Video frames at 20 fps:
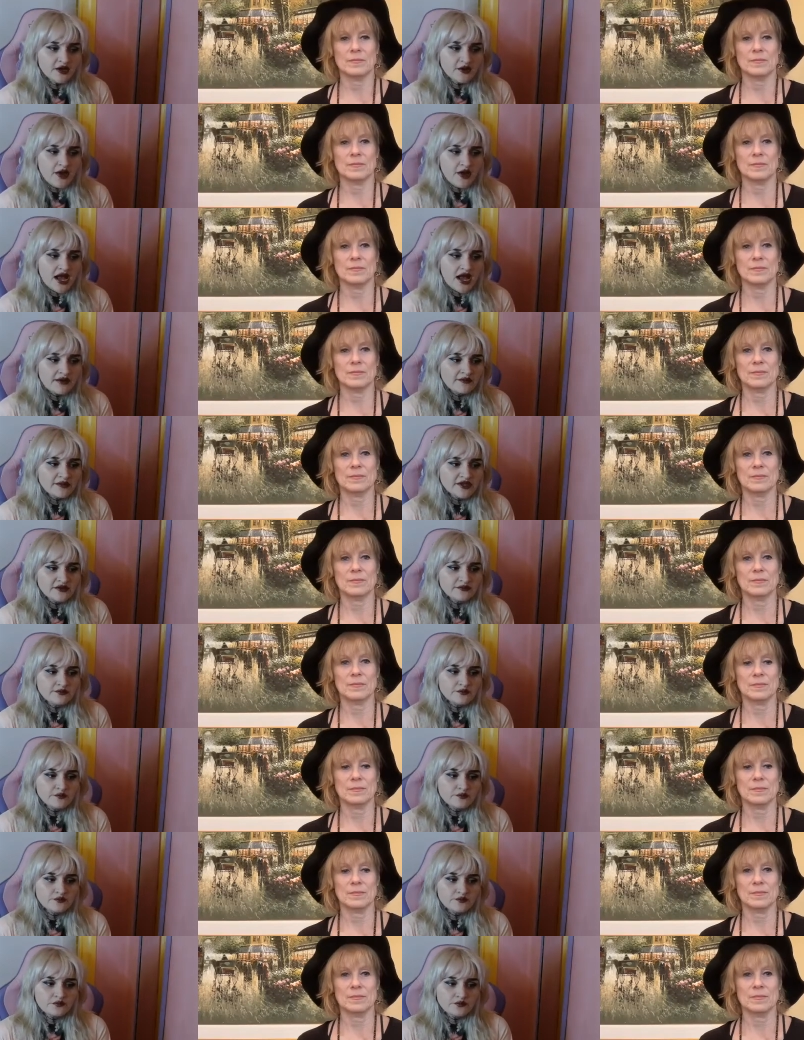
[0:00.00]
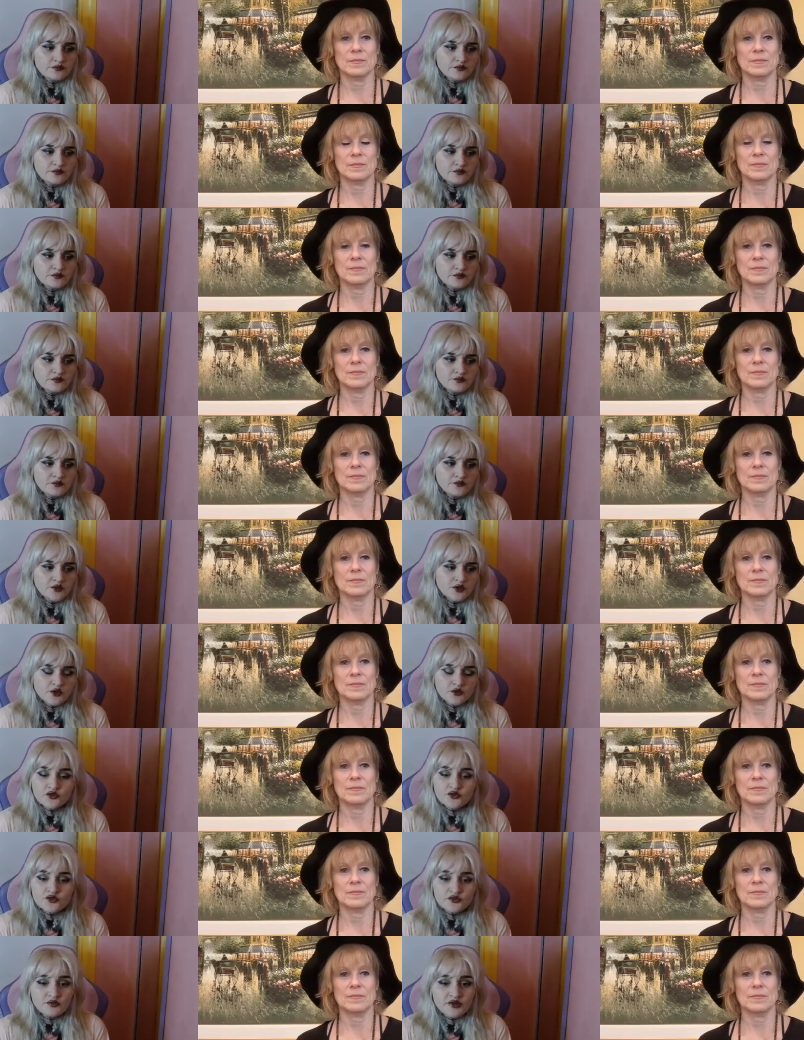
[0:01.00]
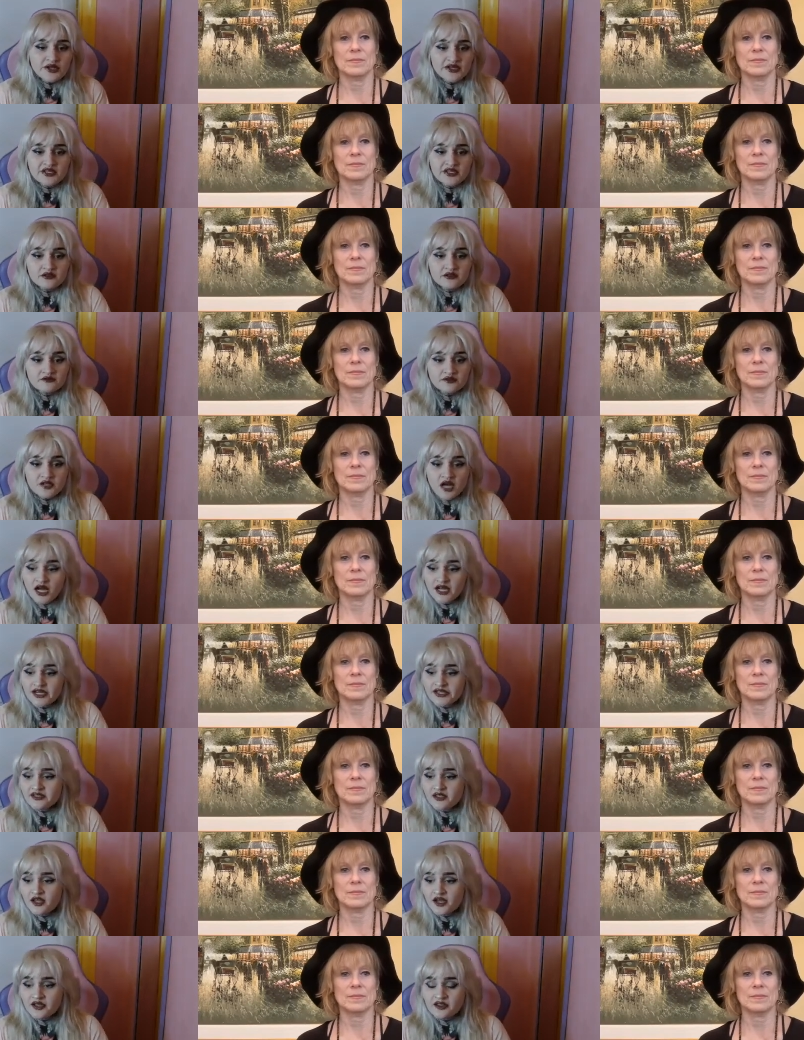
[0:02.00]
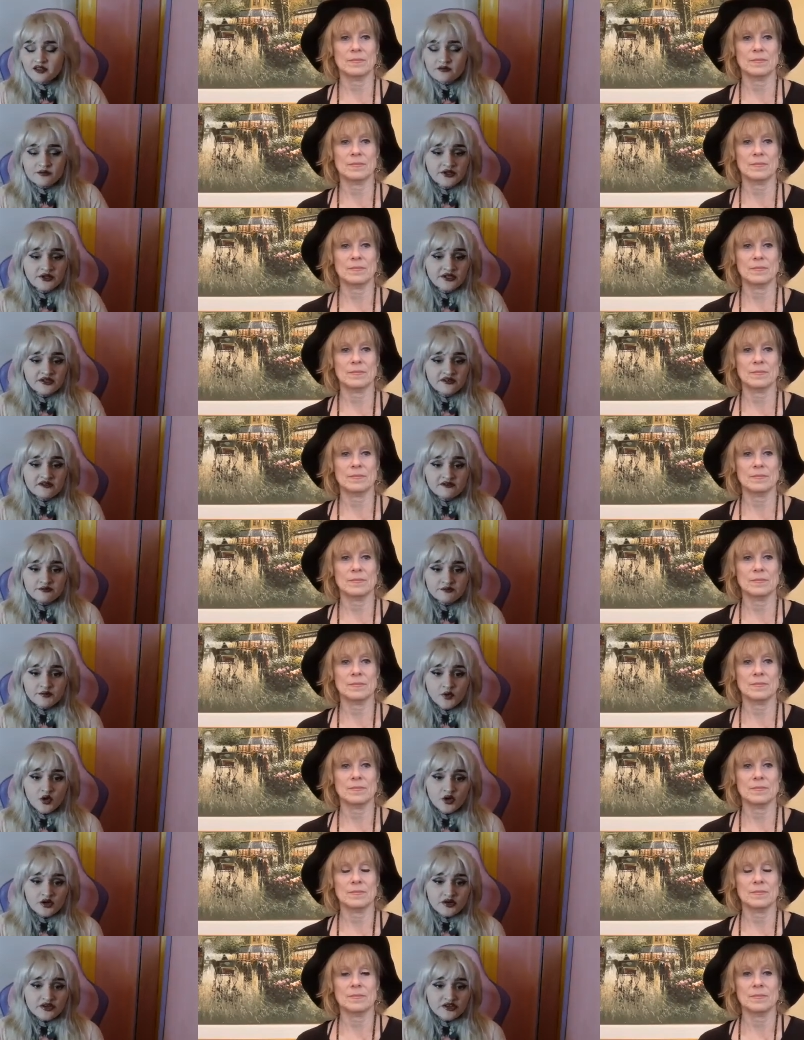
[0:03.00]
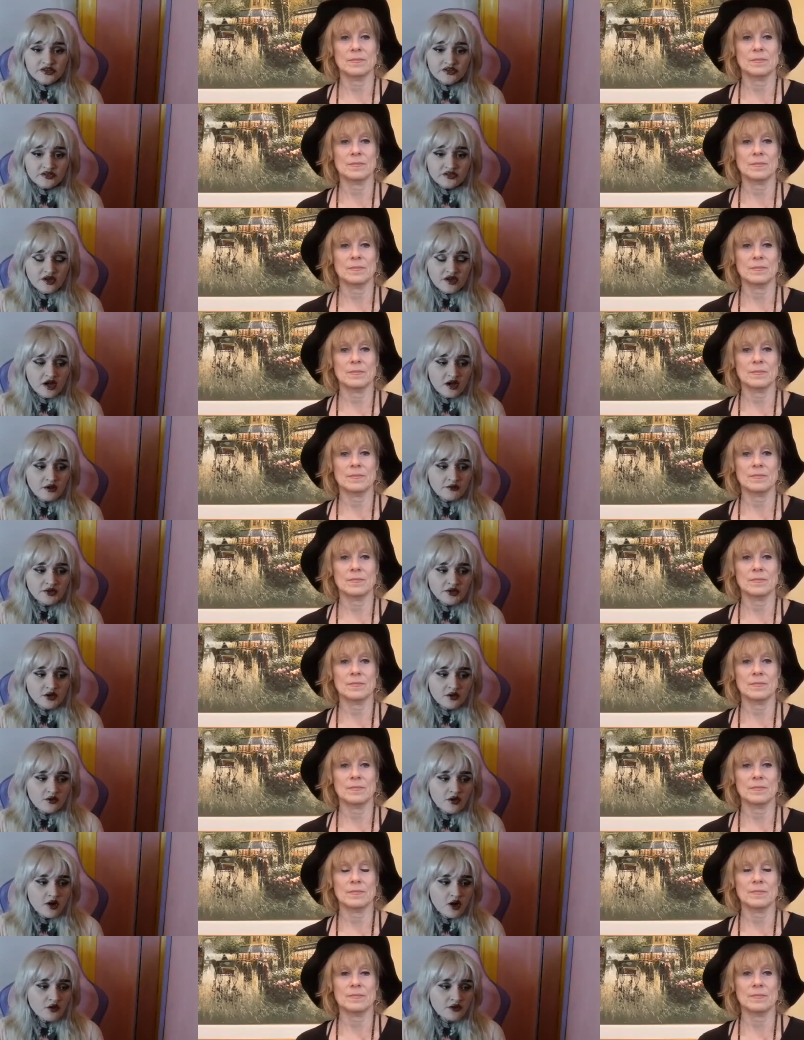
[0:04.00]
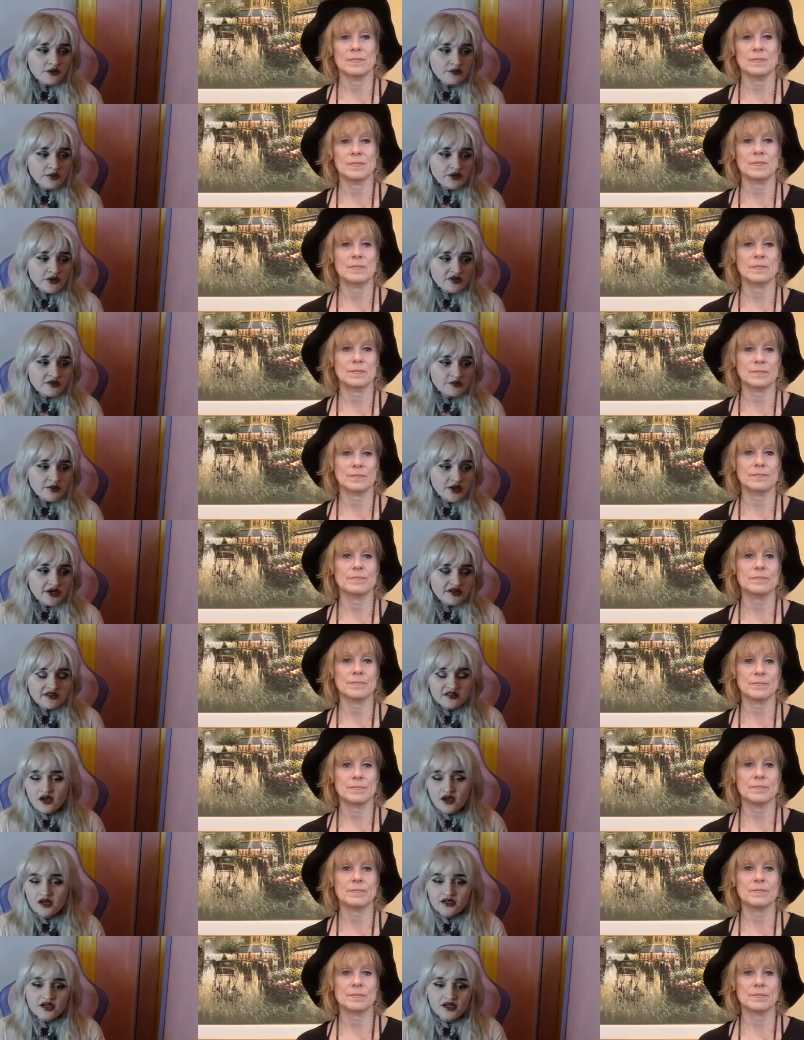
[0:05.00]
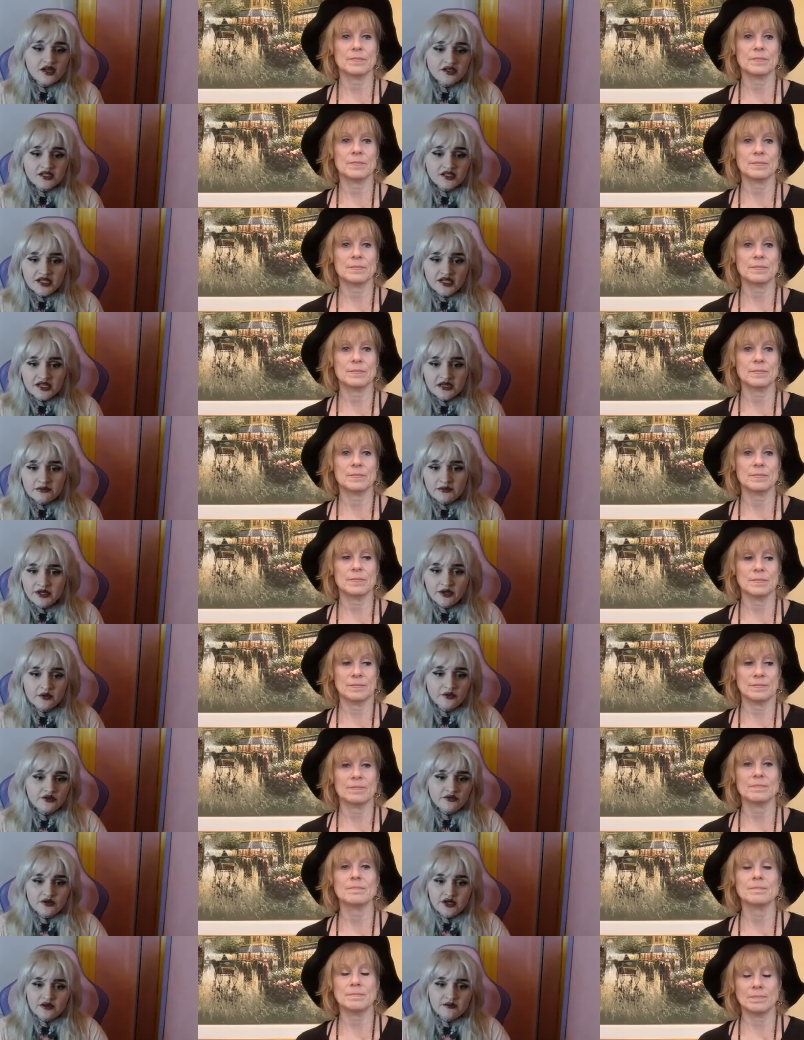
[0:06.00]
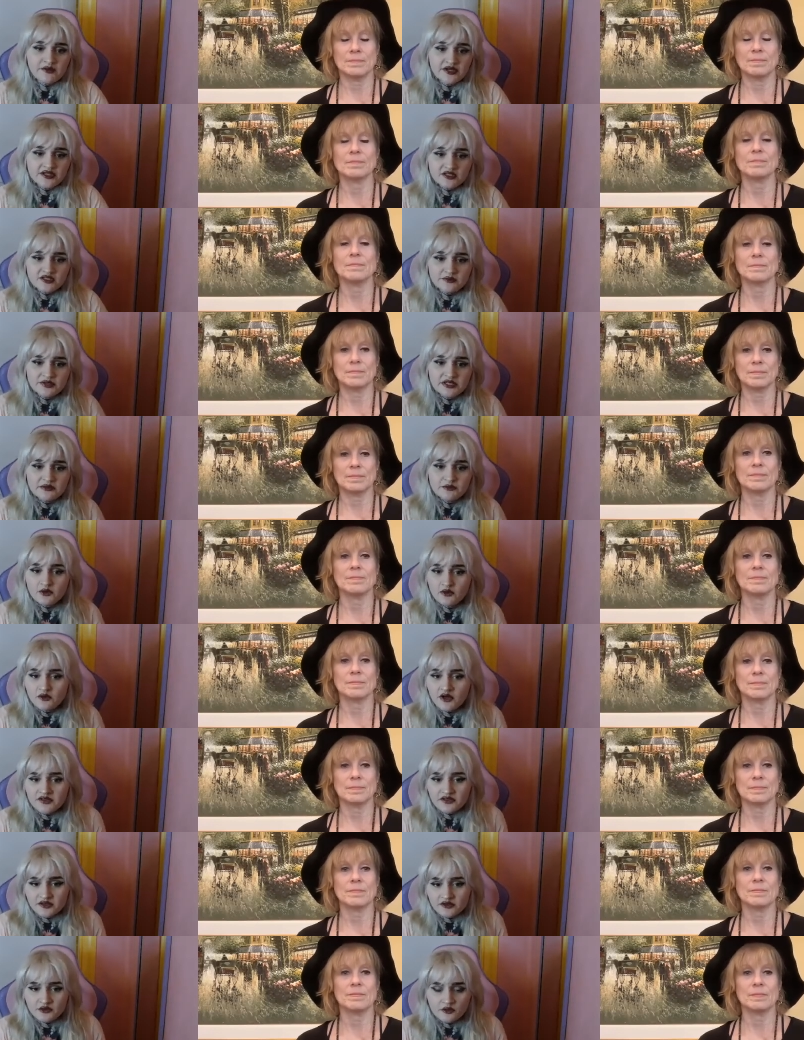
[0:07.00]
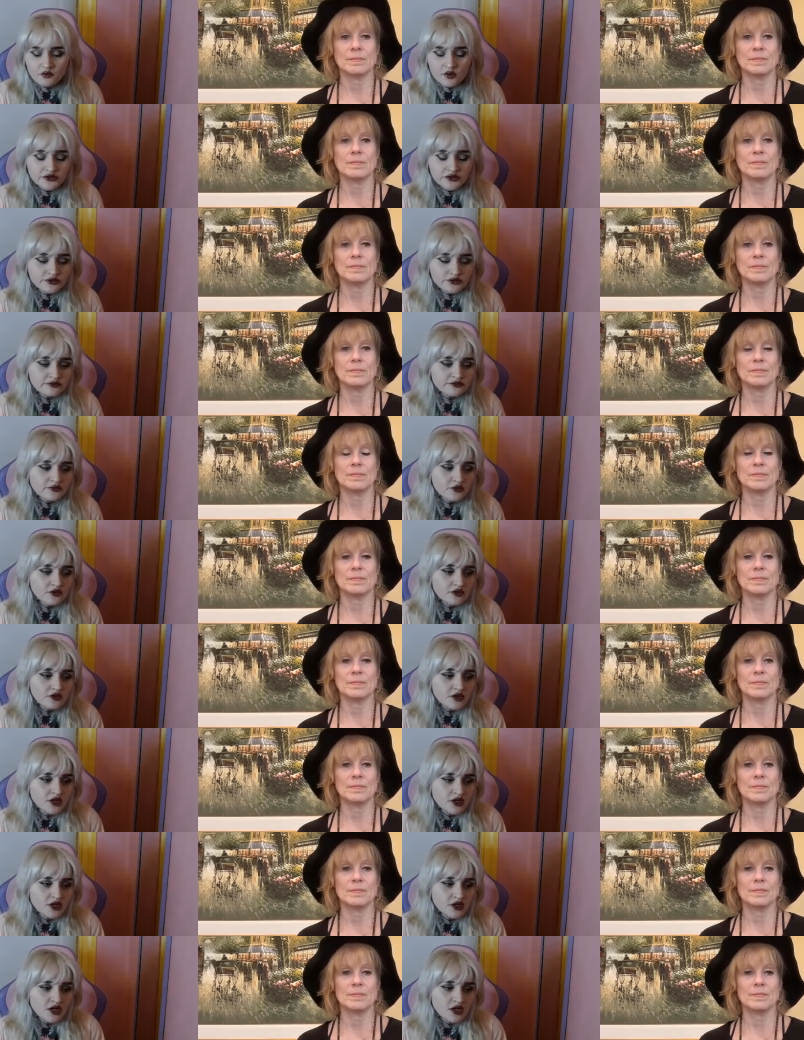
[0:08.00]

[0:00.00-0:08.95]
Speaker 1: i mean you know, there's plenty of guidelines, plenty of books. Um, you know, all the books by Scott Cunningham I always recommend to people. I think they're wonderful.